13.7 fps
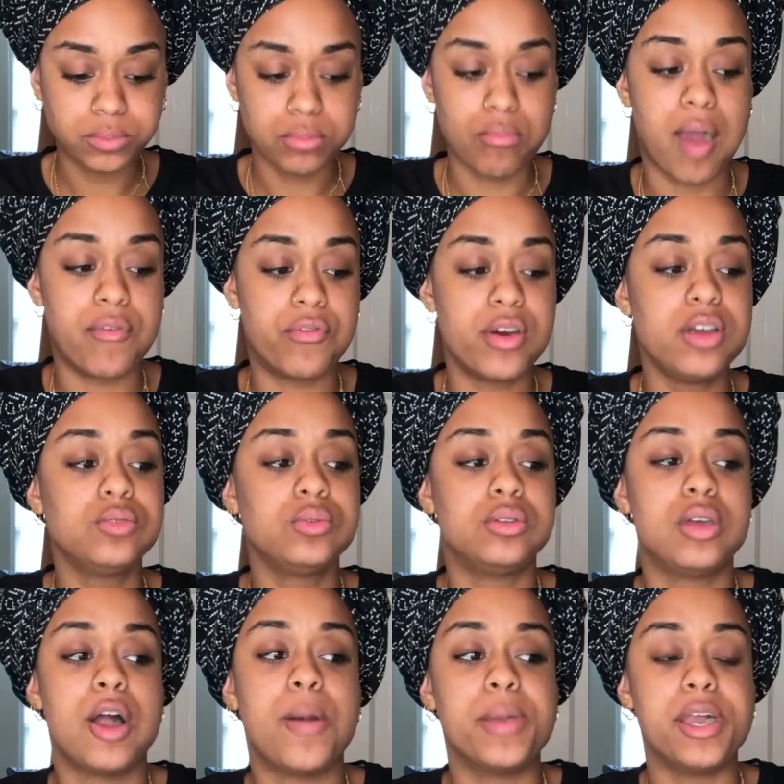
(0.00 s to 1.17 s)
My friends would
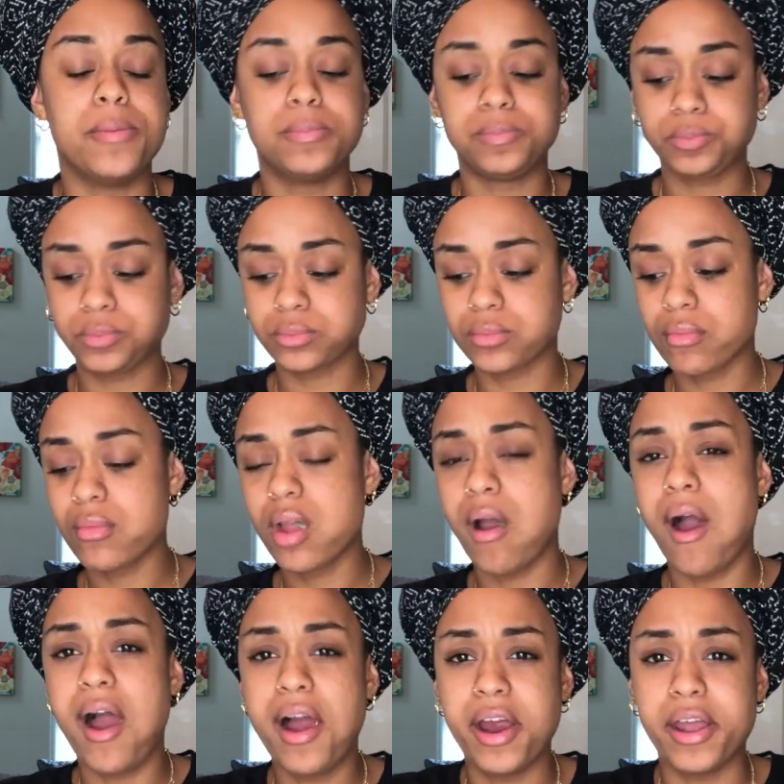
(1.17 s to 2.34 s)
tell me,
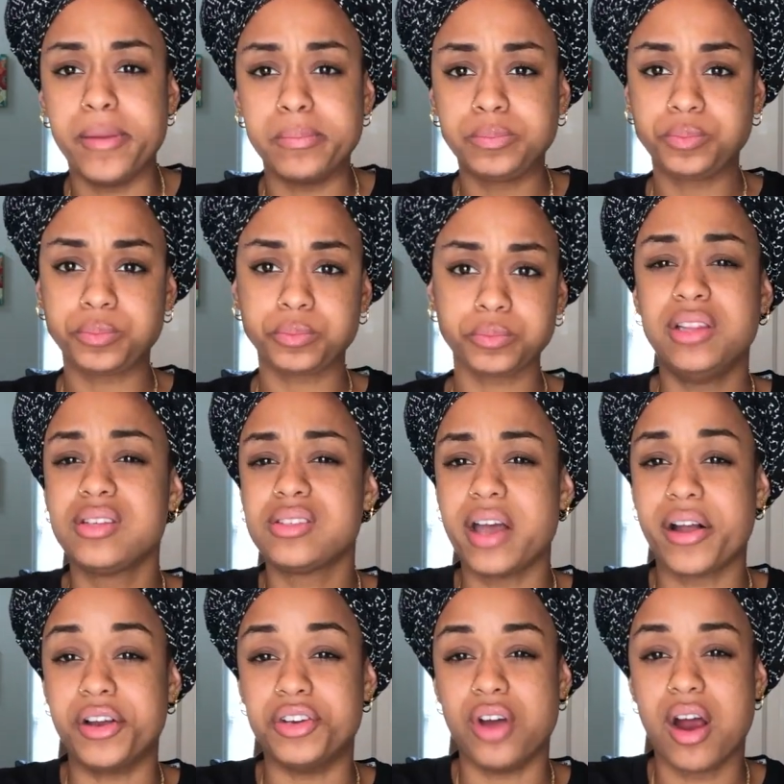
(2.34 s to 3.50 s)
hey, it looks like
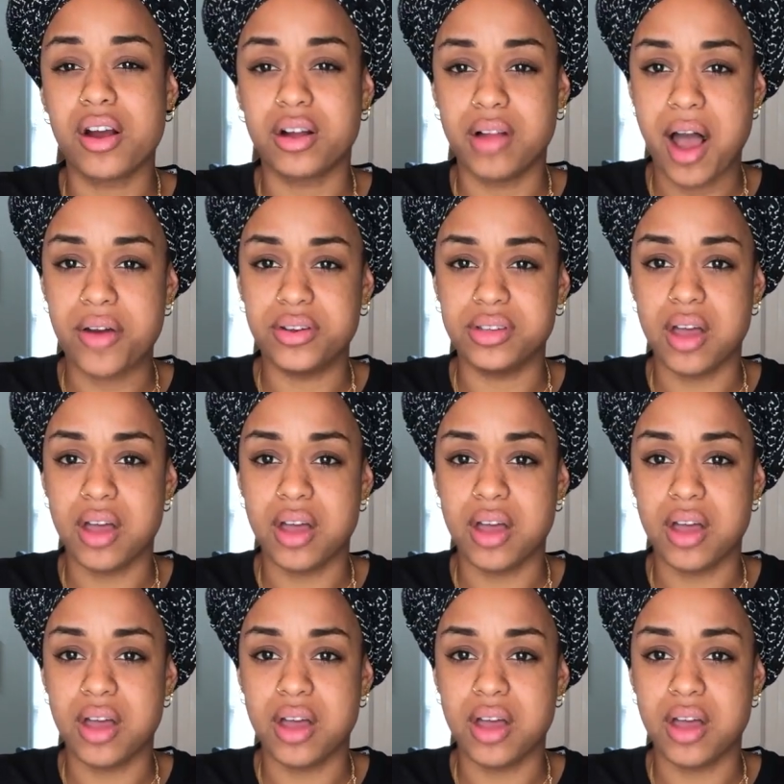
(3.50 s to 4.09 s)
a dark cloud is